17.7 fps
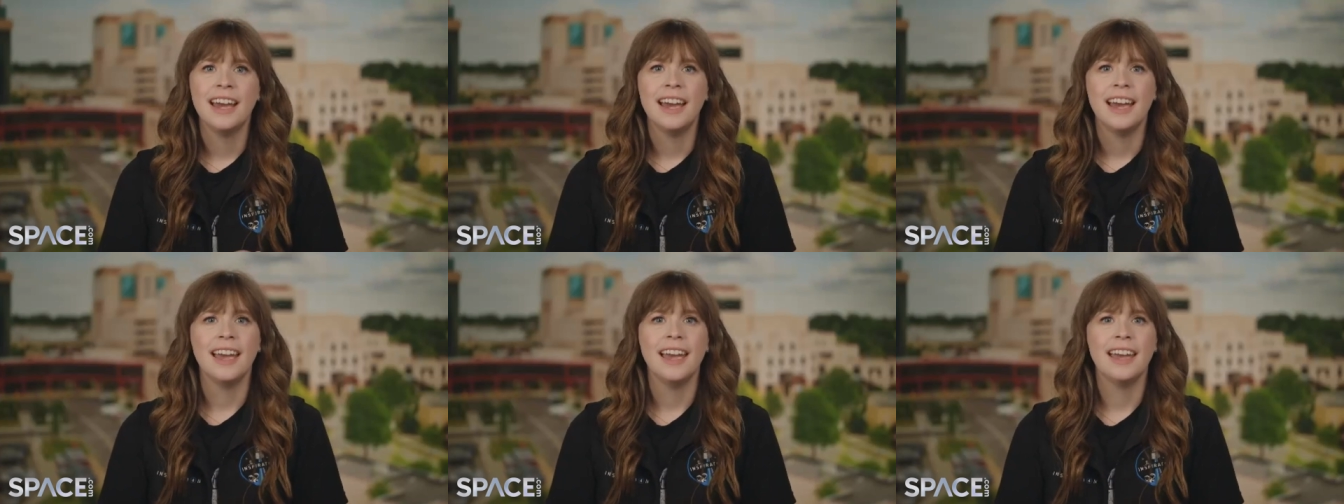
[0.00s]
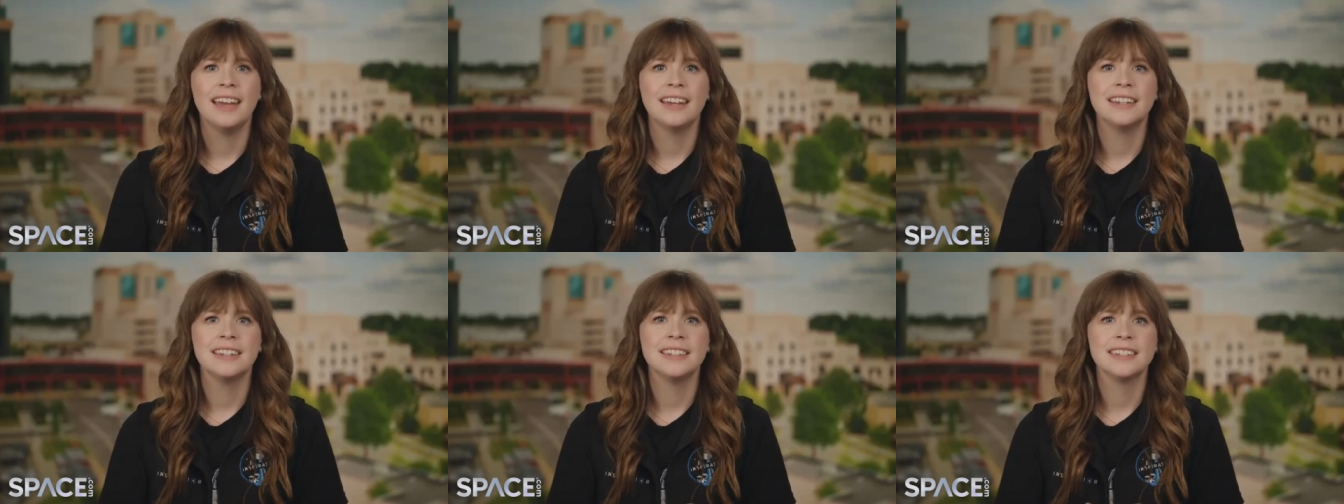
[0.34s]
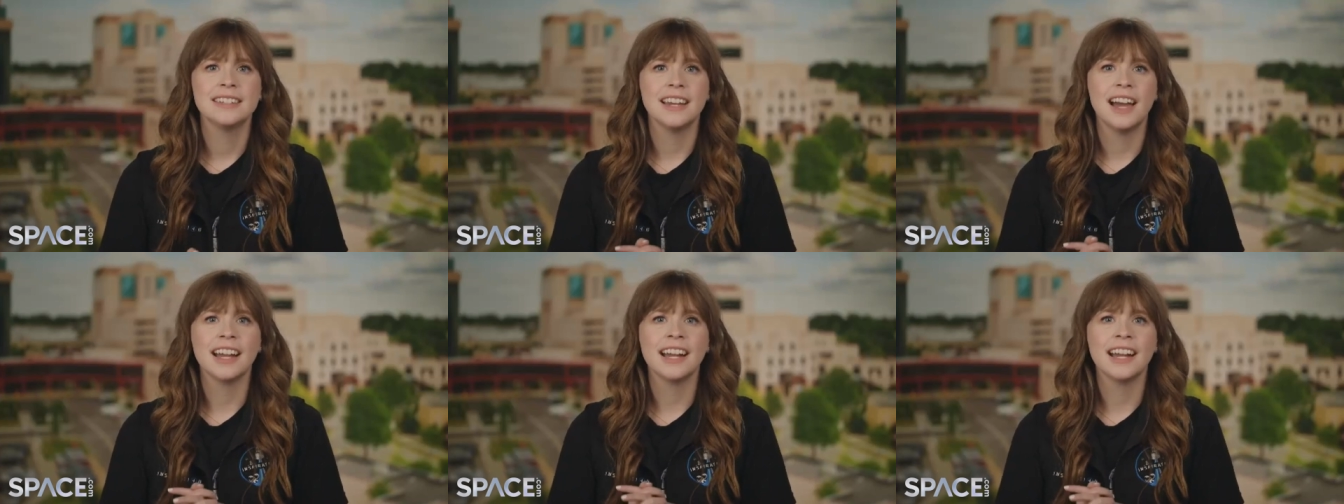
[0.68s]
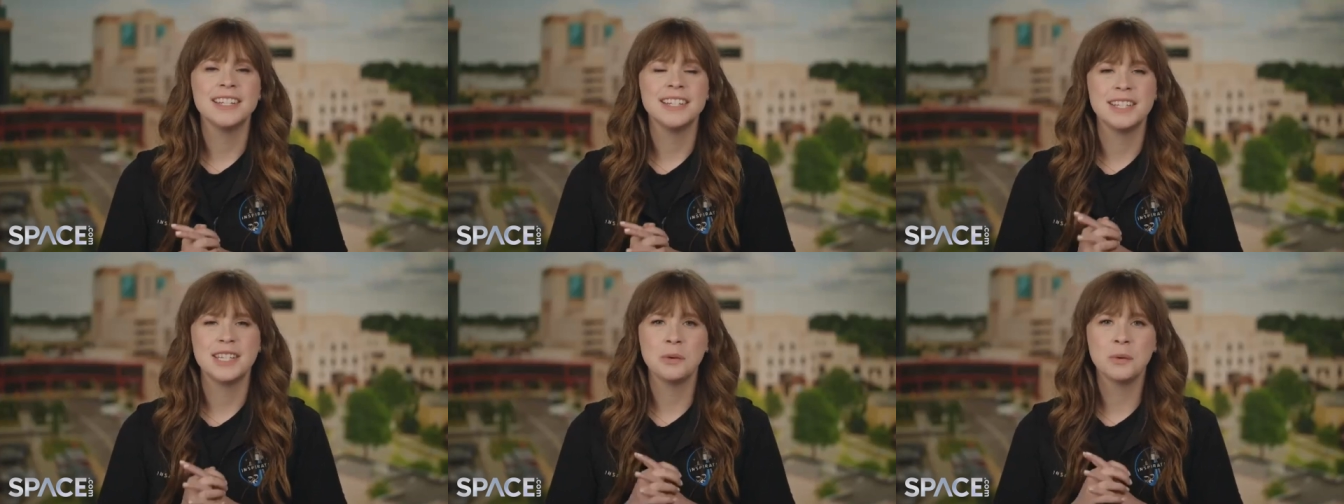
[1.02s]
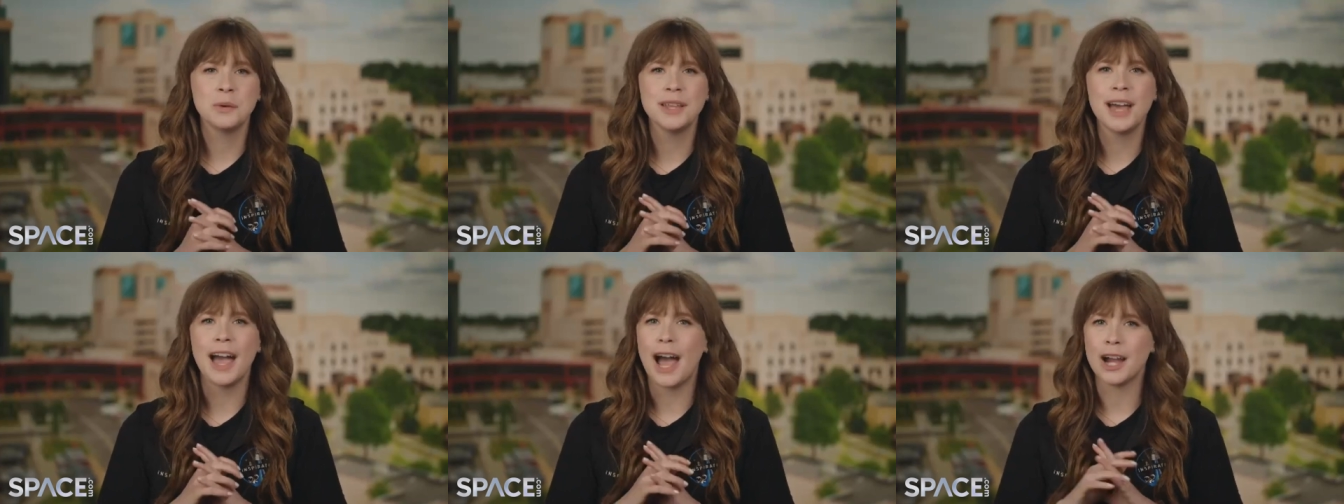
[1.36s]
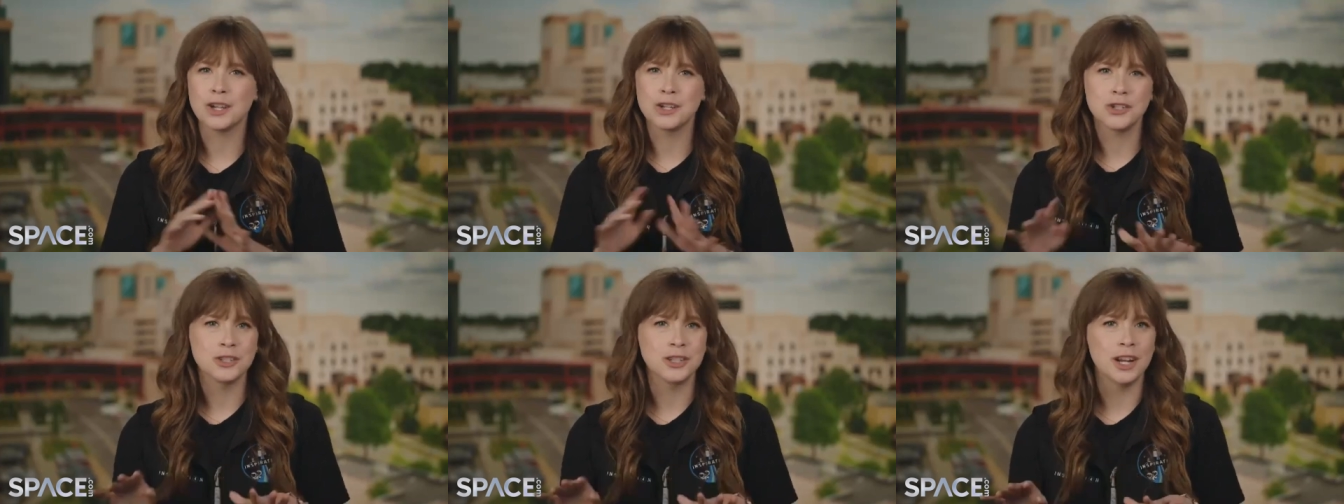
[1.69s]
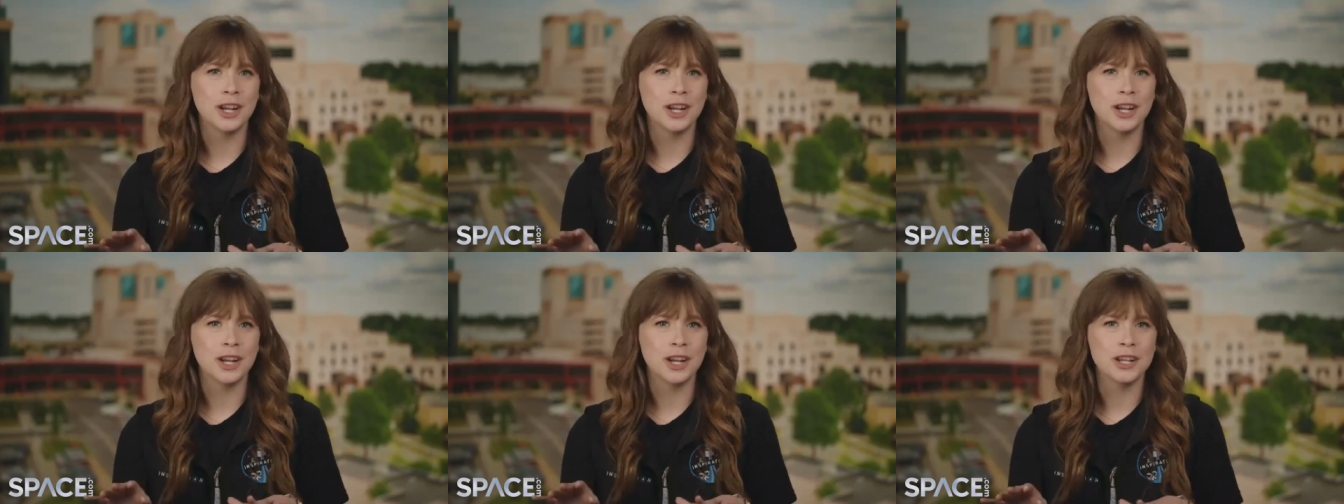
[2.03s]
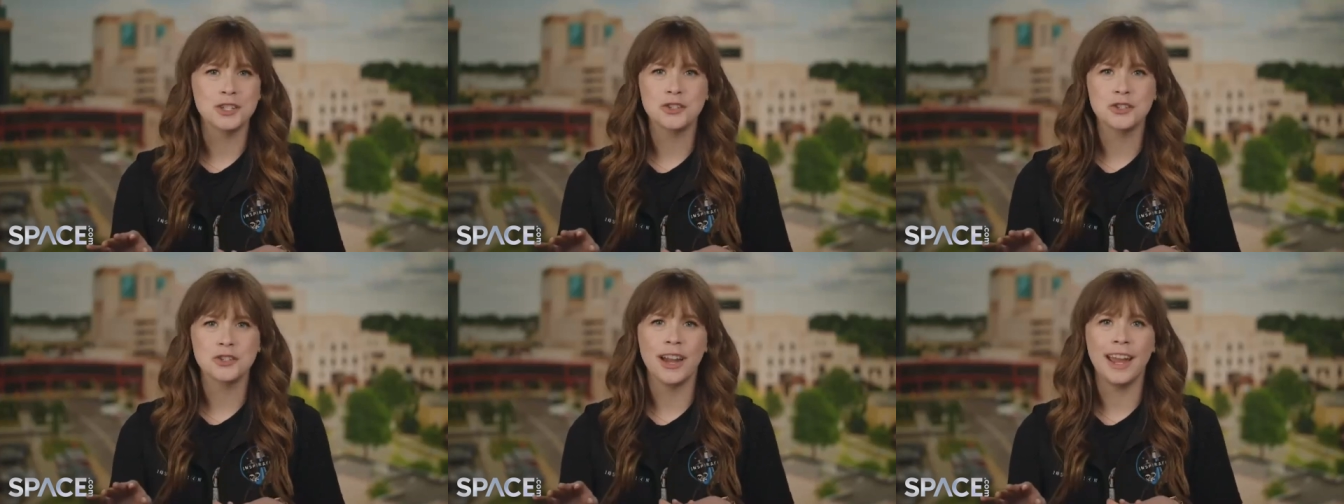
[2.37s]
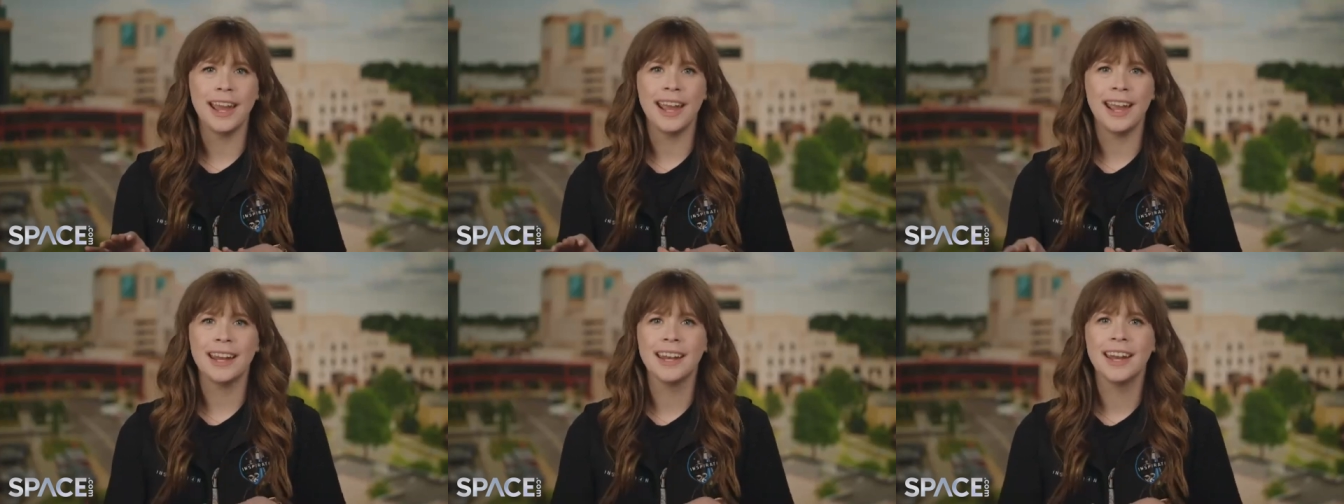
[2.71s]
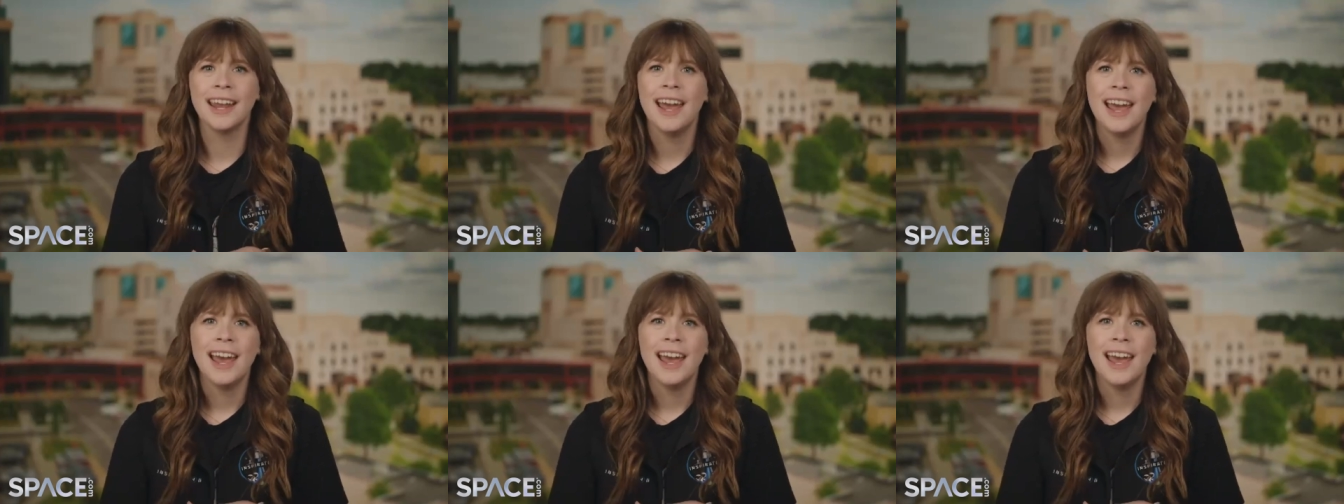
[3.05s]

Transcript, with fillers: And I got to see where the astronauts train.